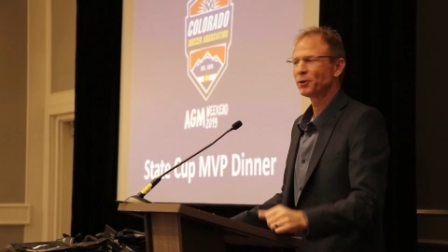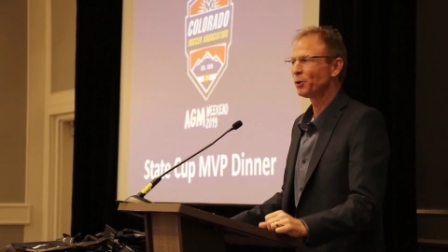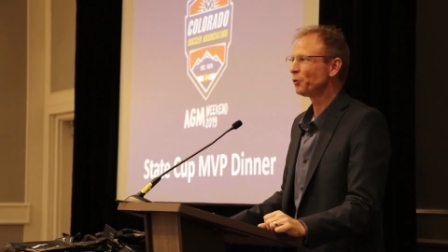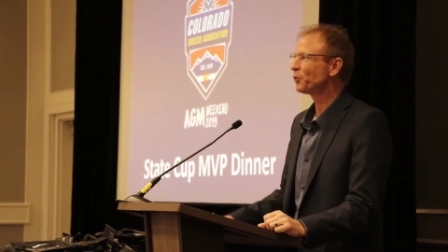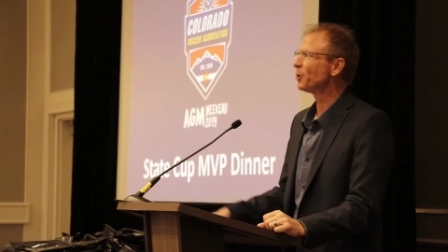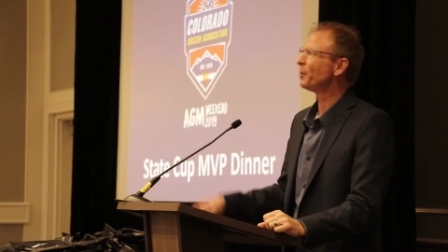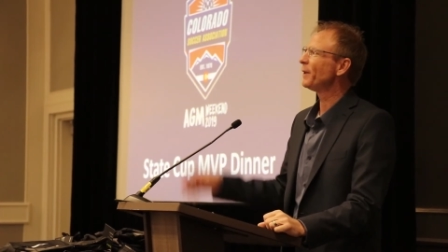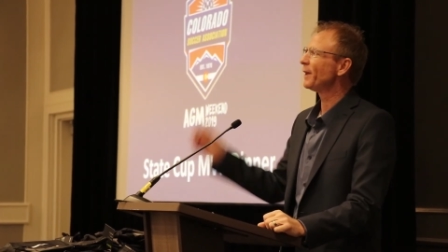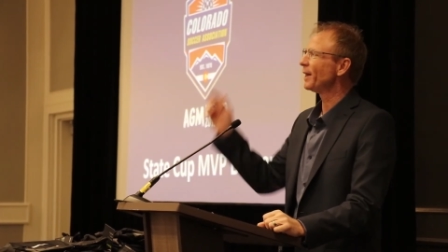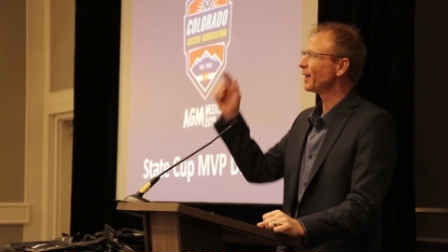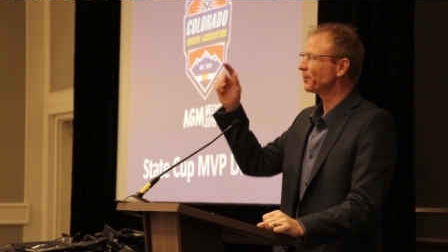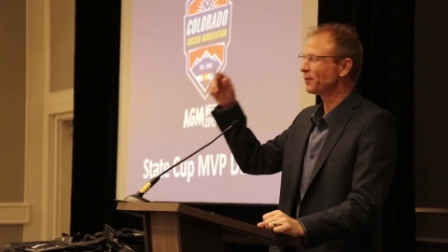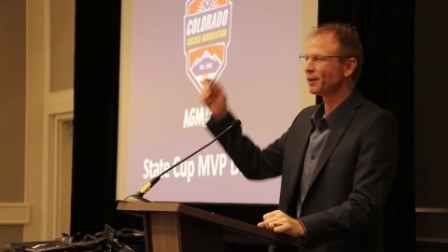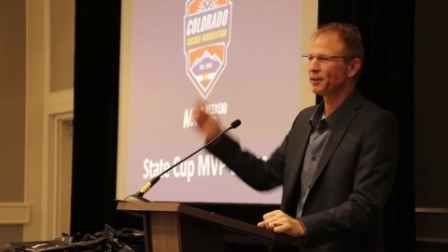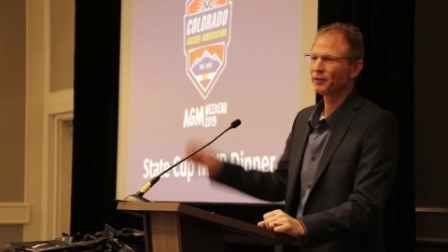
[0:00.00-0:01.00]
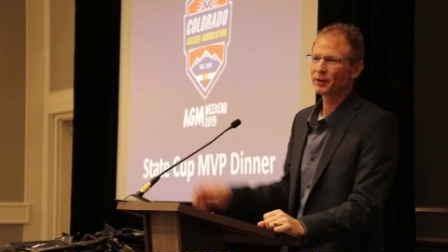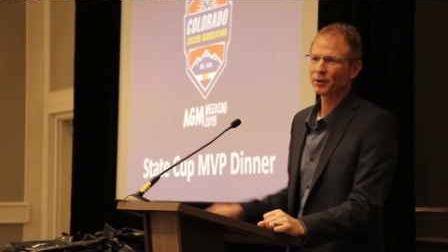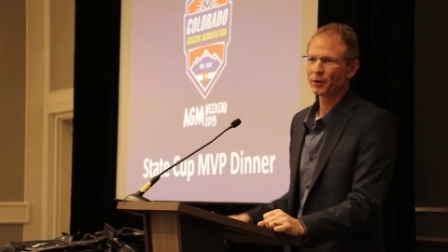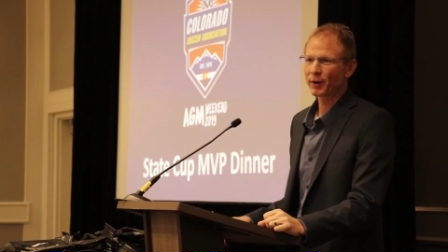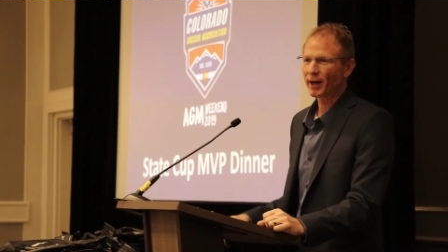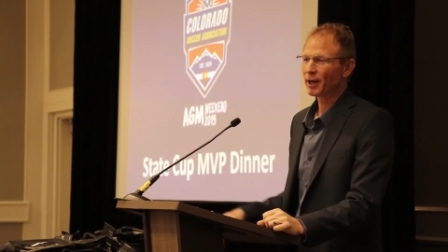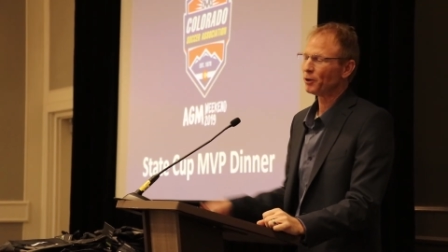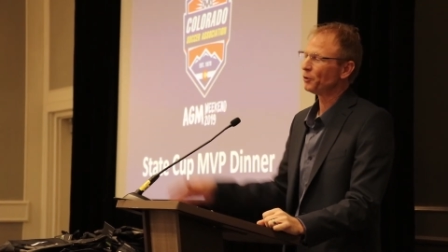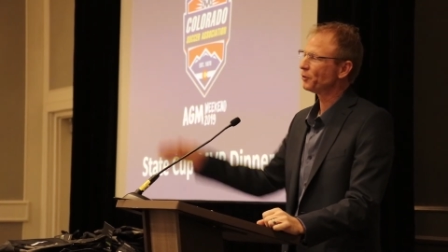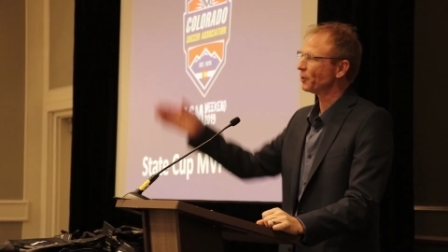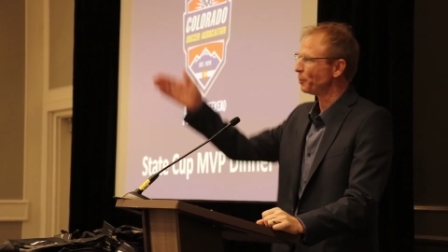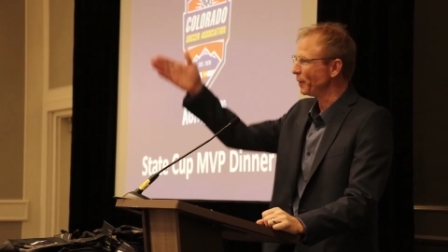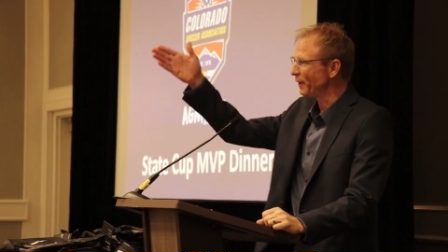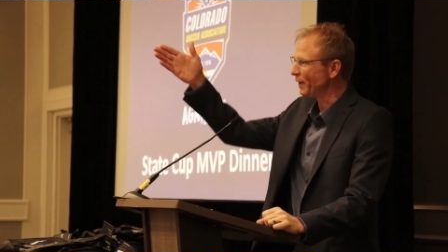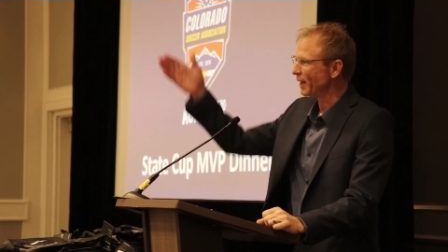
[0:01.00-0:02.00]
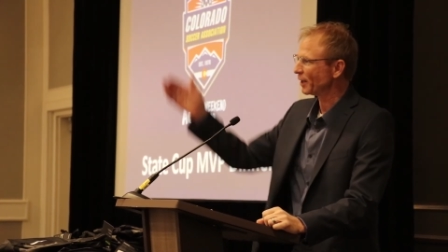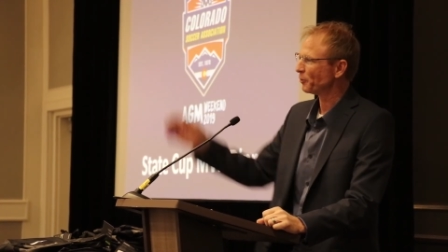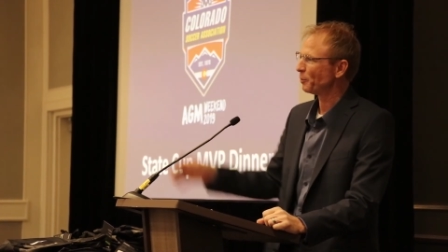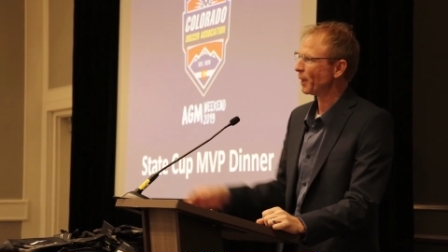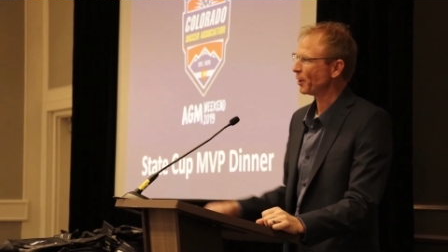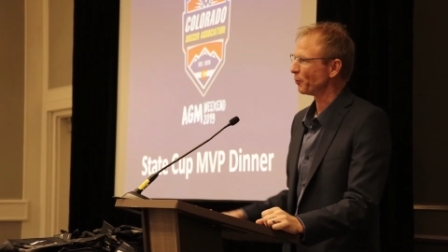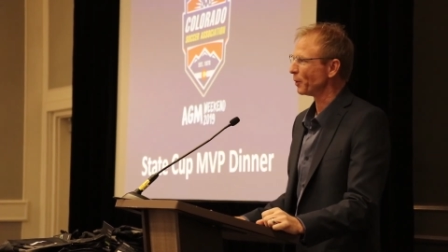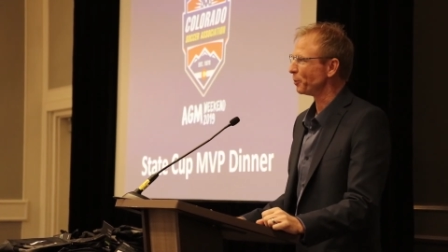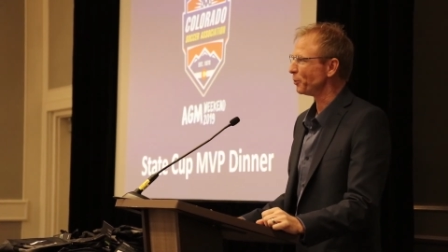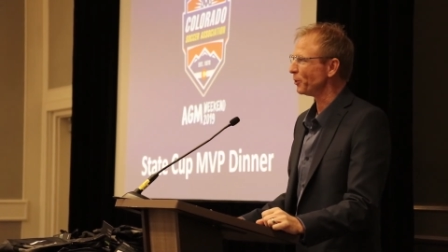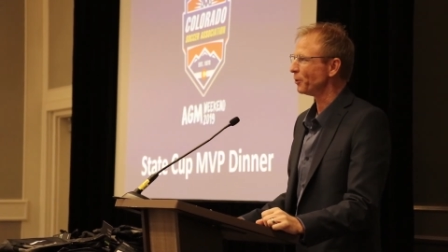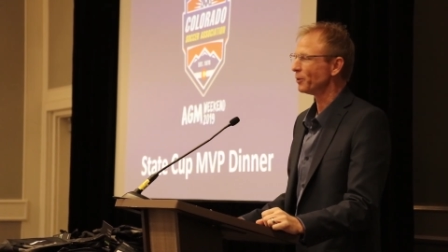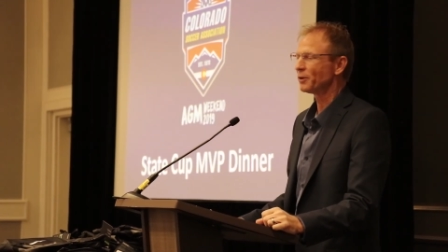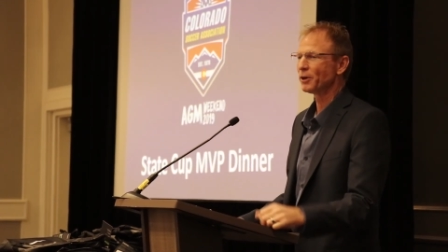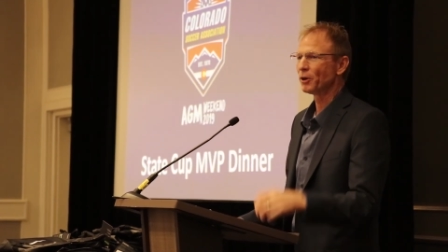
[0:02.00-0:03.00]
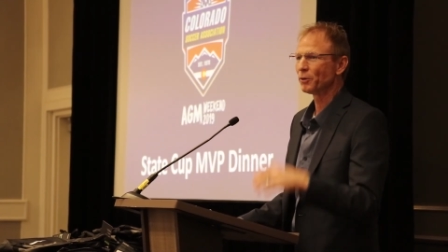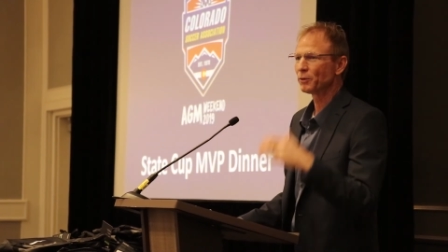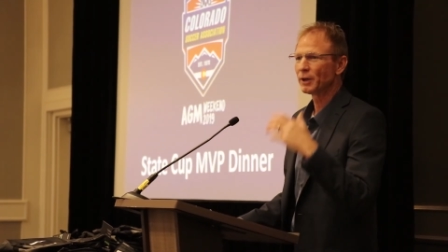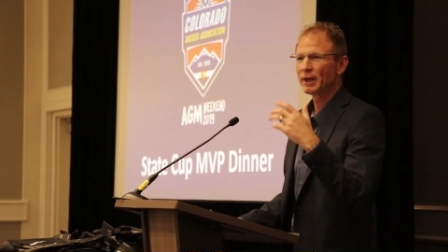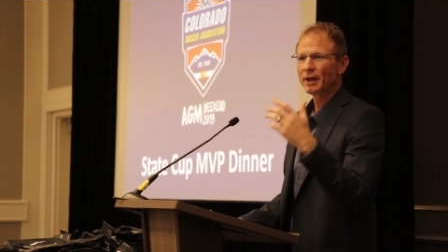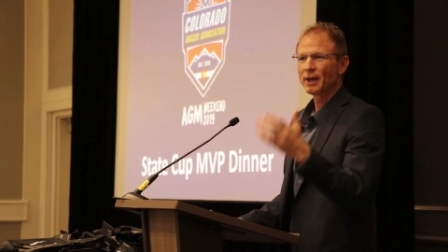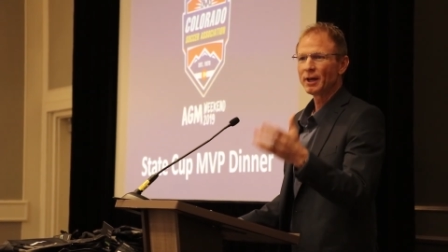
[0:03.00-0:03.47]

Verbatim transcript: Who's going to be the next Lindsey Horan? Who's going to be the next Mallory Pugh? You know